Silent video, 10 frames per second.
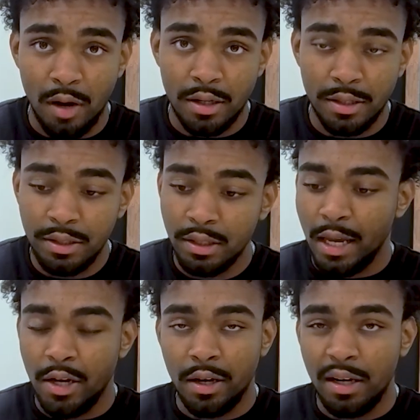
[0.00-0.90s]
Vonage,
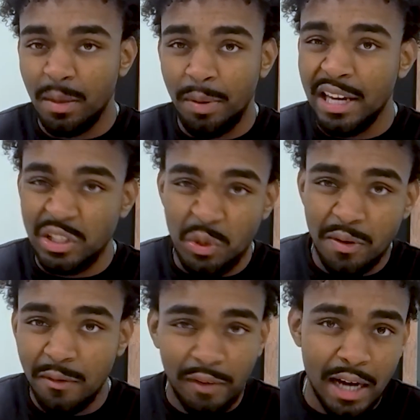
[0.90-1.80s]
and you're gonna need to pay
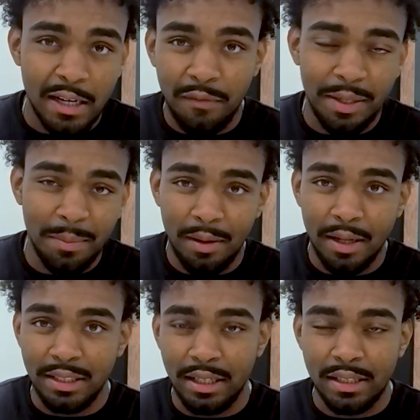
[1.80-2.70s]
25 to 50
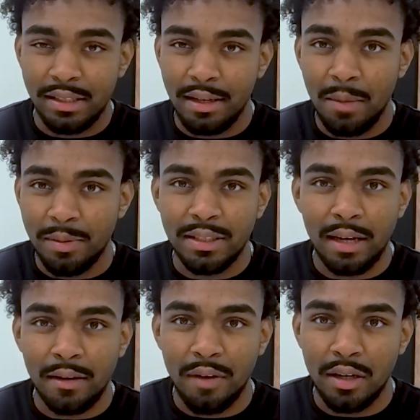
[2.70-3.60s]
bucks to get it set up
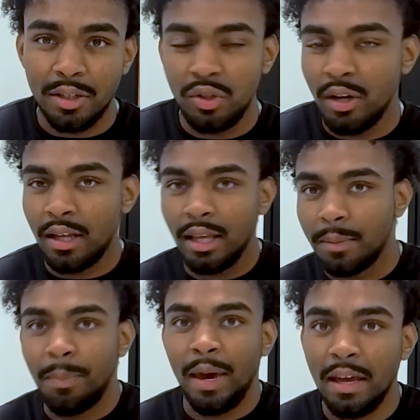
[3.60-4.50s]
inside of Vonage. You gotta
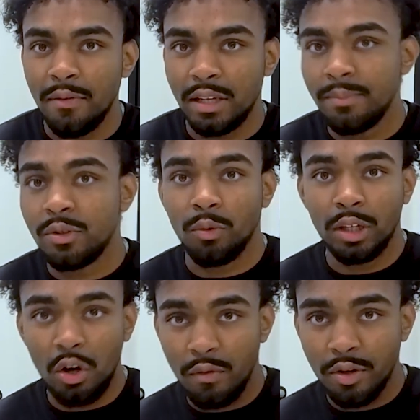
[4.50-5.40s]
like pay for them to
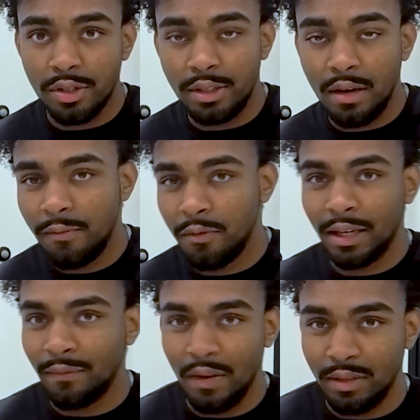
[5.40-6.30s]
look over your stuff for
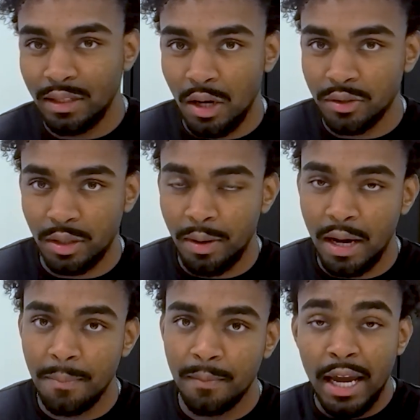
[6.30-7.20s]
like $15 at a pop.